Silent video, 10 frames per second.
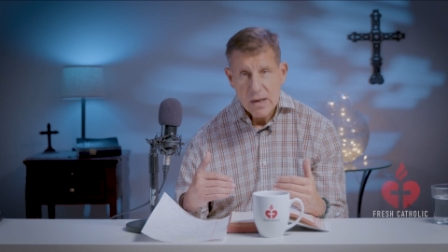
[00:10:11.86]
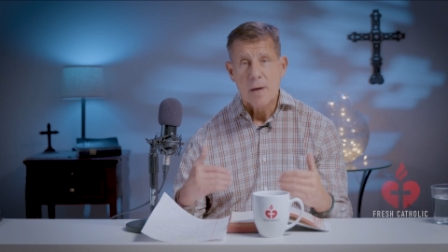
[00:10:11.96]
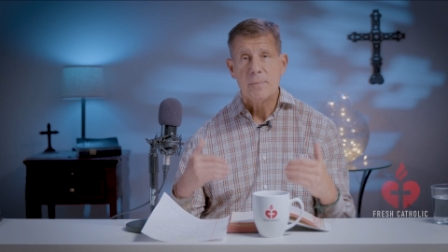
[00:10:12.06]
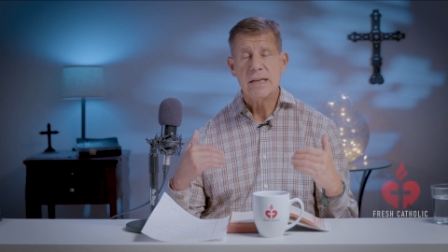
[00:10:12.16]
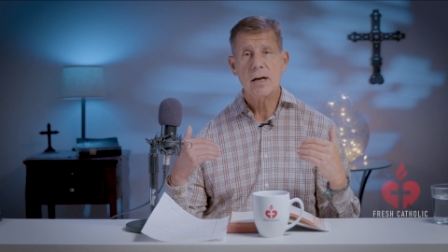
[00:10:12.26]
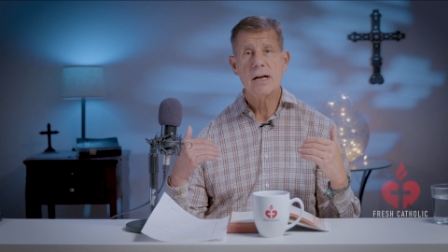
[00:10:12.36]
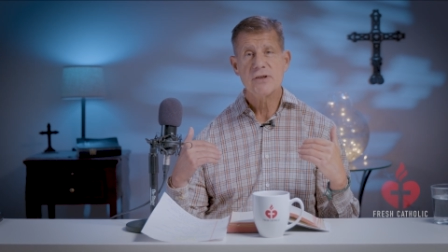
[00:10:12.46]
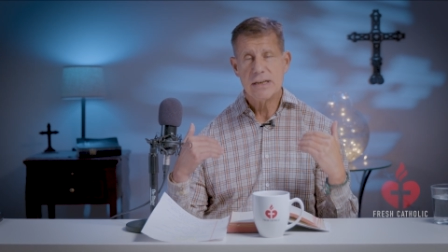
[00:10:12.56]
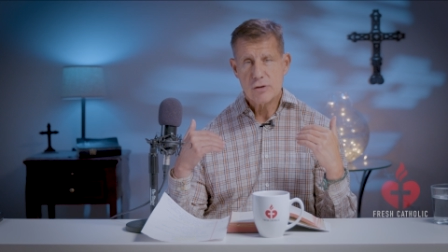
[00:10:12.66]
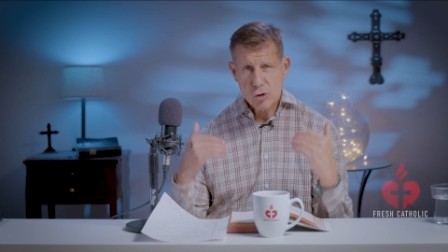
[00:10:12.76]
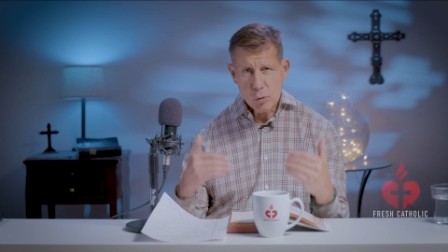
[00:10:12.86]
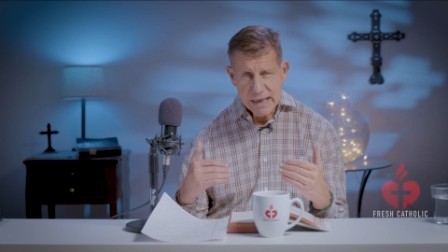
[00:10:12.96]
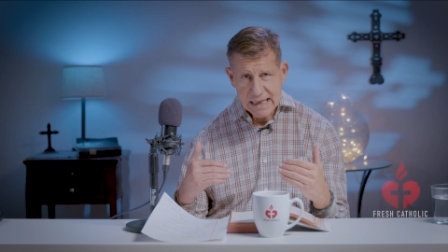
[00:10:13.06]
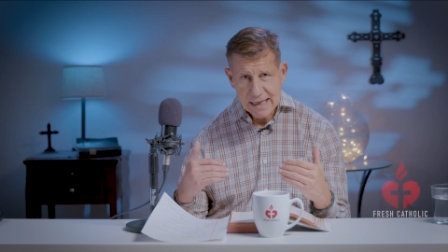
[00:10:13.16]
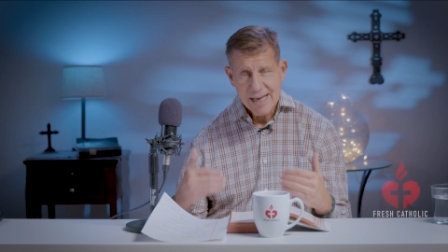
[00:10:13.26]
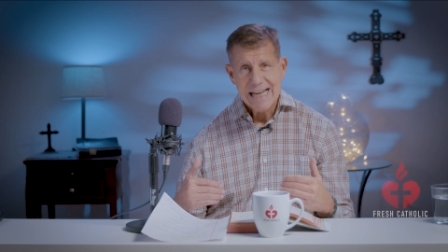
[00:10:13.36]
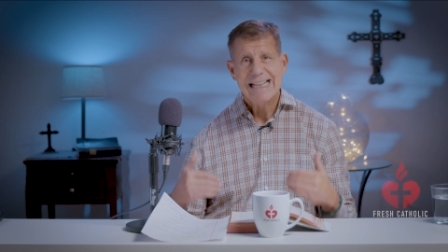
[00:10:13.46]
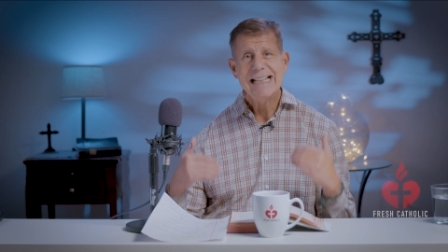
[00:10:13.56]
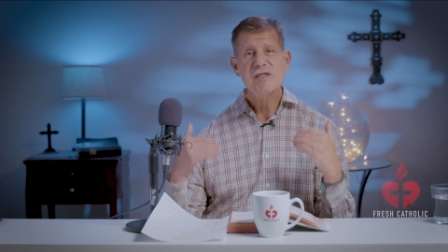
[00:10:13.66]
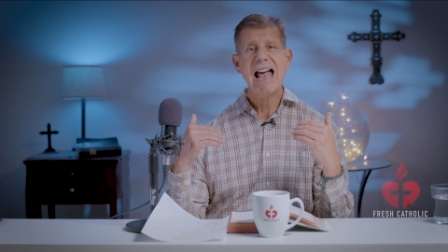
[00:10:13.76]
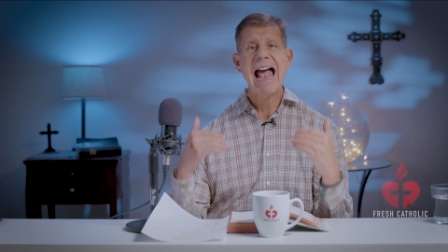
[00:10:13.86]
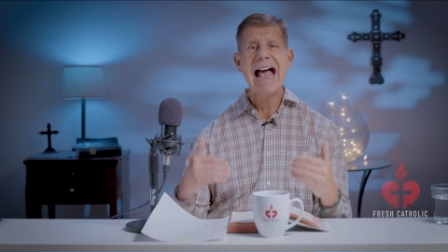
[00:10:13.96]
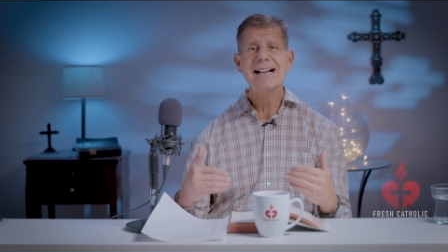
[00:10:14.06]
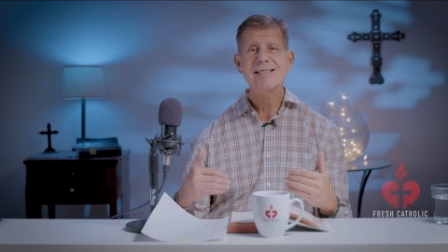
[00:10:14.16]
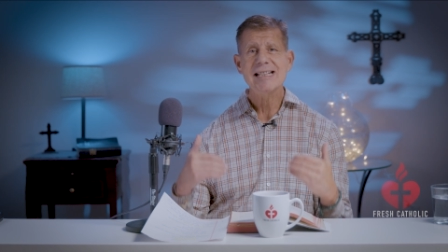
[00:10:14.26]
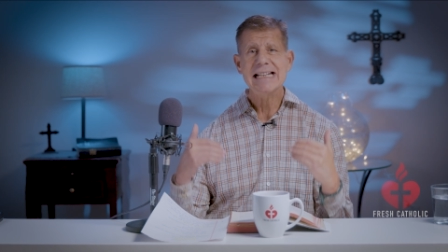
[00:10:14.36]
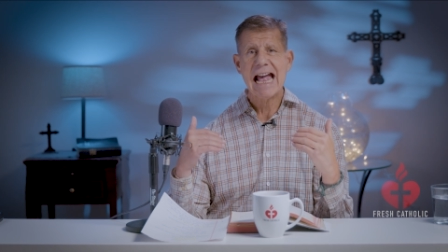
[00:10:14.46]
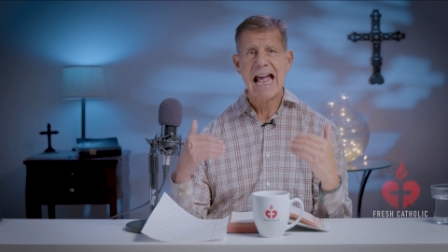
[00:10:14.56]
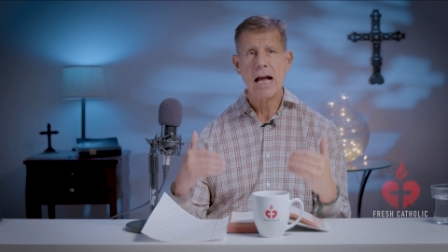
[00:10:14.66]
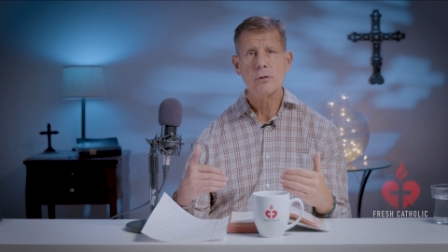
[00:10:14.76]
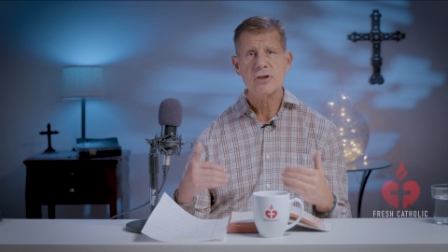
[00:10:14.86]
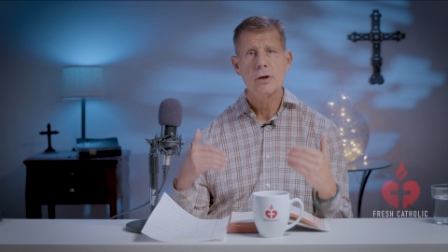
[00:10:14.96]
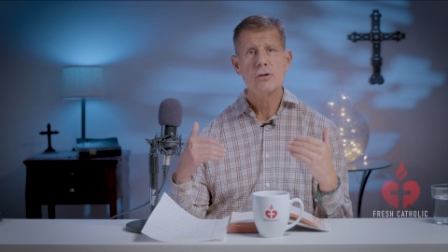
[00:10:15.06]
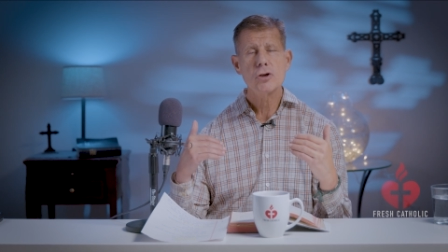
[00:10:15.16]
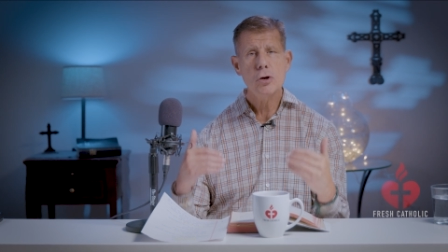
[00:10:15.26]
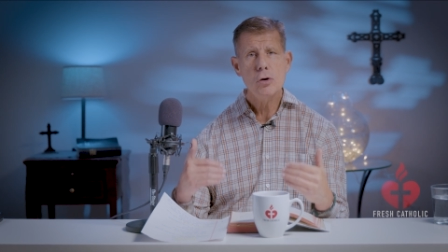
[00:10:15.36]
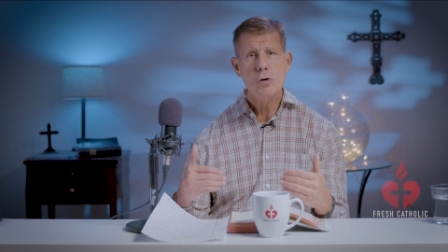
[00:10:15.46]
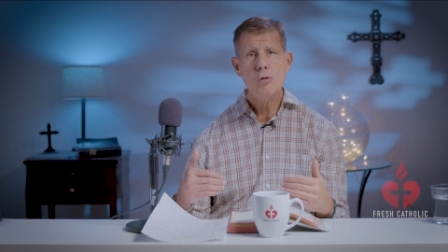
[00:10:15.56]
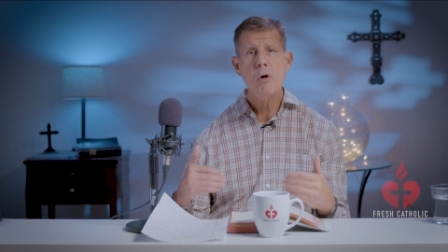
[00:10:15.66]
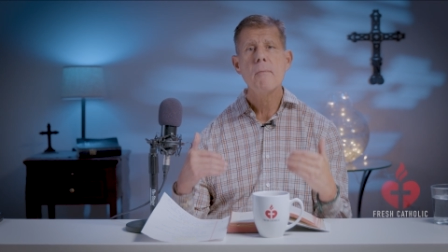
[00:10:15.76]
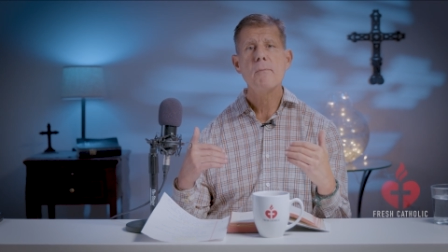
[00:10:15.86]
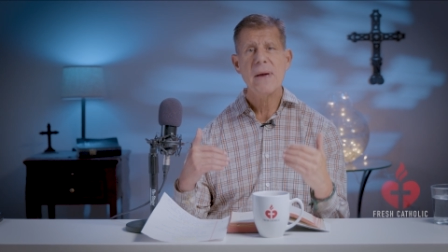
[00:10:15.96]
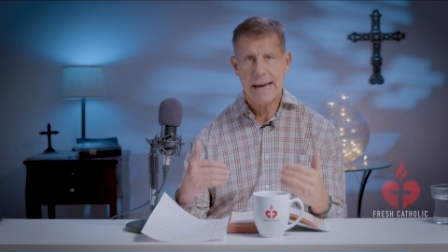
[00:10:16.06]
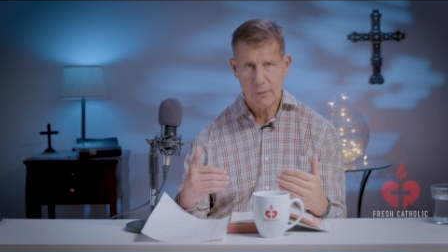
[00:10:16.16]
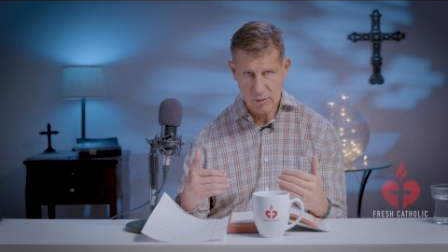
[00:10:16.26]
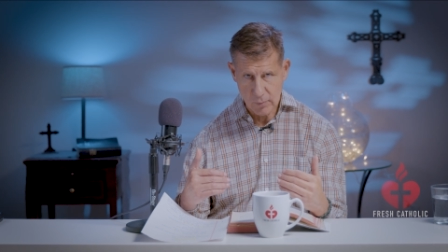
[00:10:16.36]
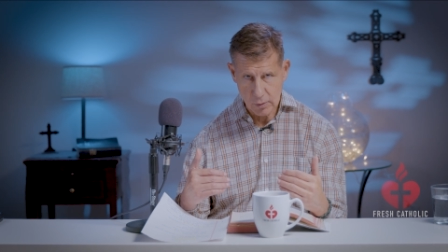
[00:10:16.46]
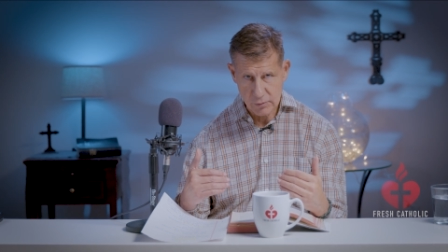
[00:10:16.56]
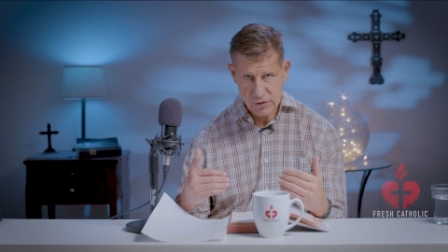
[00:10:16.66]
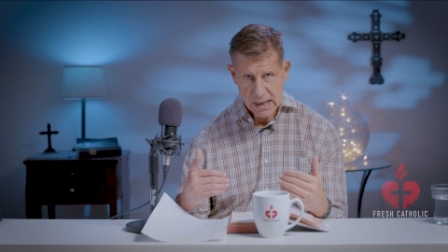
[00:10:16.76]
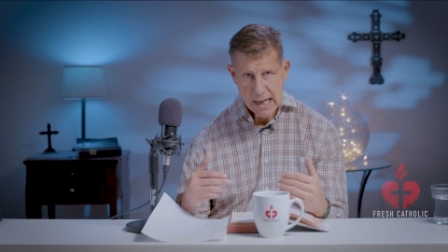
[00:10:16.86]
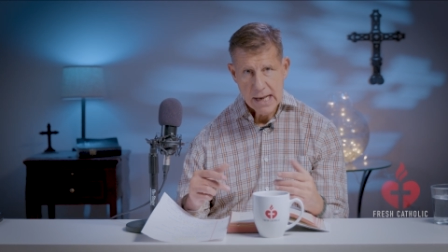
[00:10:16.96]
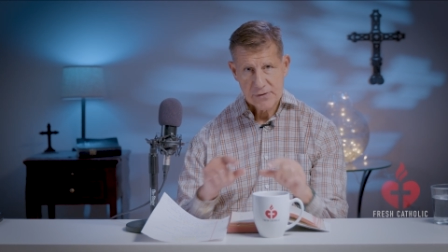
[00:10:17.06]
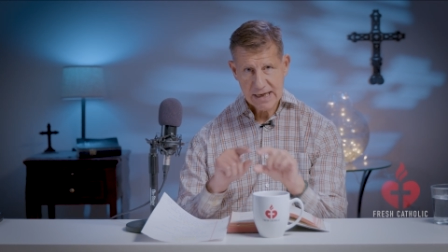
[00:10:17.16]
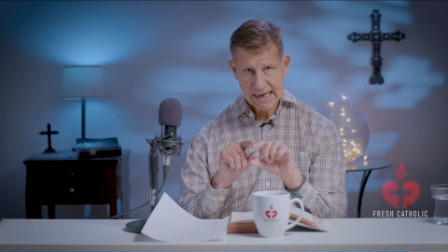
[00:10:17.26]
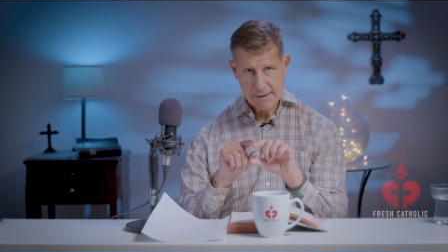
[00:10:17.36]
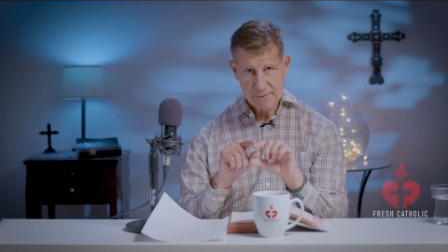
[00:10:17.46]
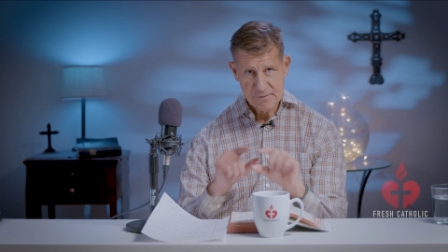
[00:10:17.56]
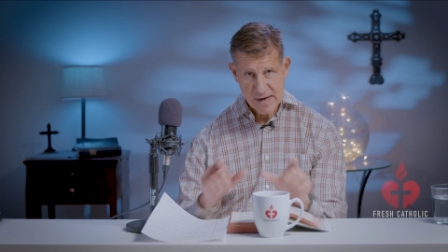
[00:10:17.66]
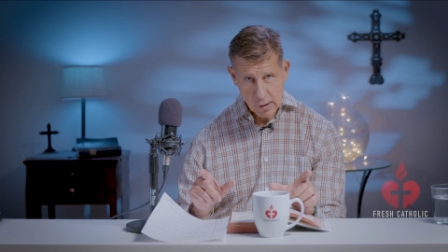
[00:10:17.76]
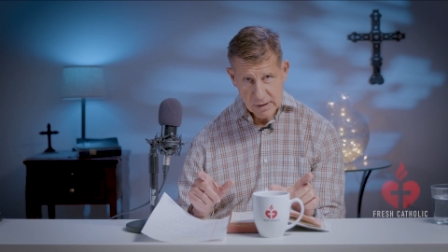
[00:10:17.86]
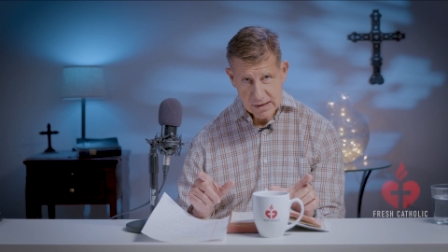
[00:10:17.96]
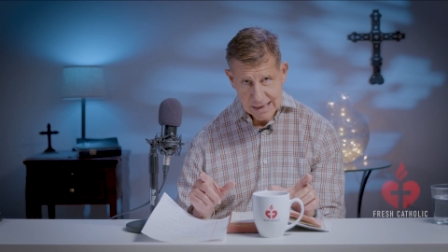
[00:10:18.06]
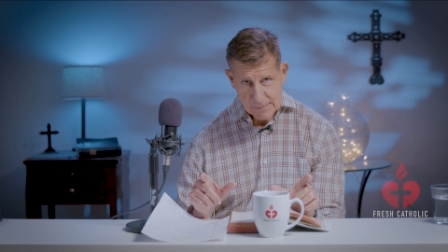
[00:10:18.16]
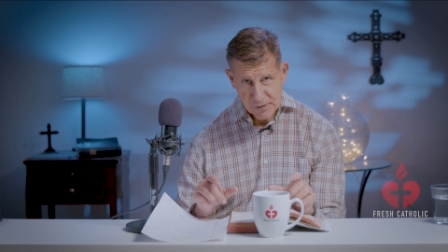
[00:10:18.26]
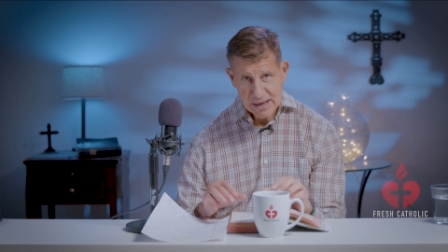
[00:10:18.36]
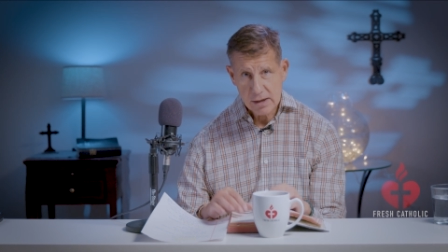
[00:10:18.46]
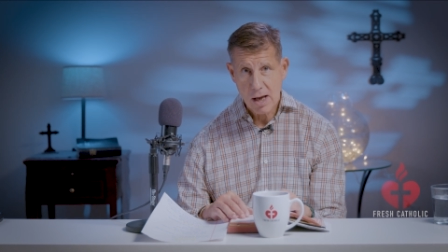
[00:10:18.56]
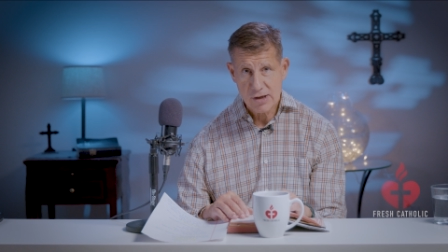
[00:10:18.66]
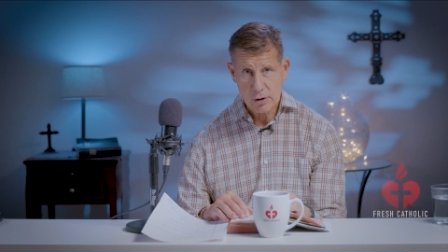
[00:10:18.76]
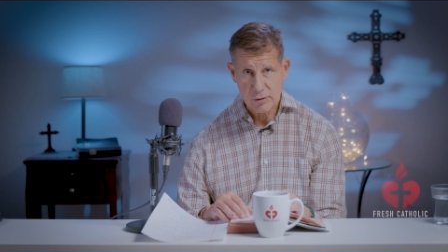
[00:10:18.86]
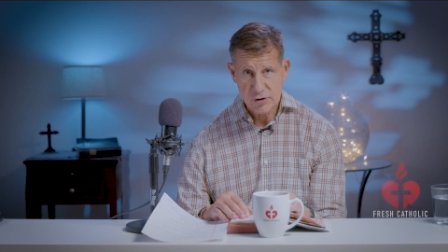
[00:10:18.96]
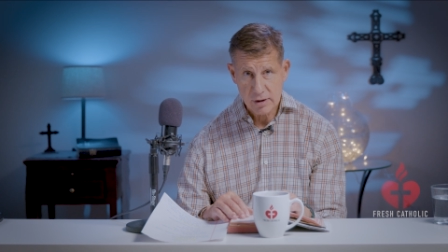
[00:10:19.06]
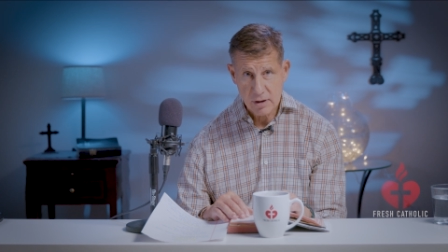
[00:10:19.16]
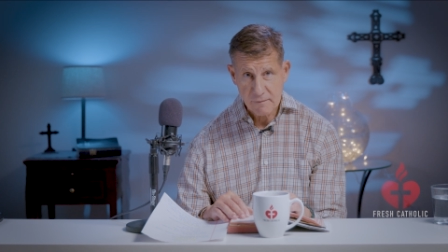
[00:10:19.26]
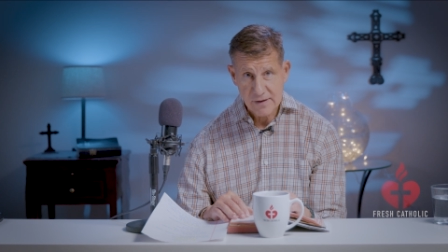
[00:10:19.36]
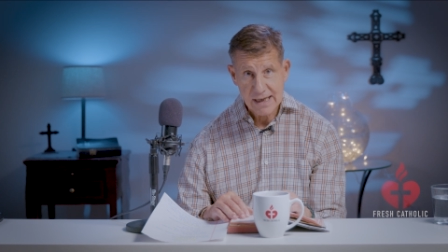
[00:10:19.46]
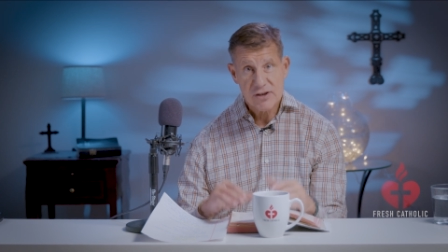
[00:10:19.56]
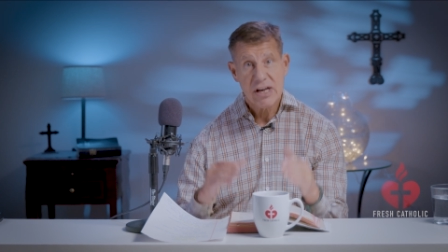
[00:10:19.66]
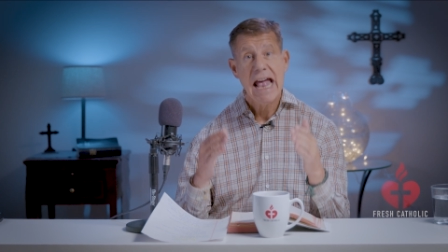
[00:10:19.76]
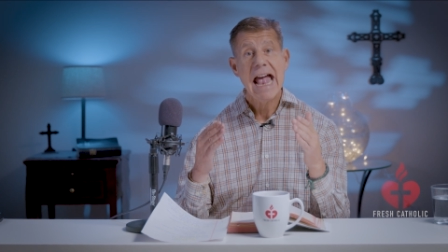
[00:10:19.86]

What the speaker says: because in doing it, he's acting out two parables that have very deep theological significance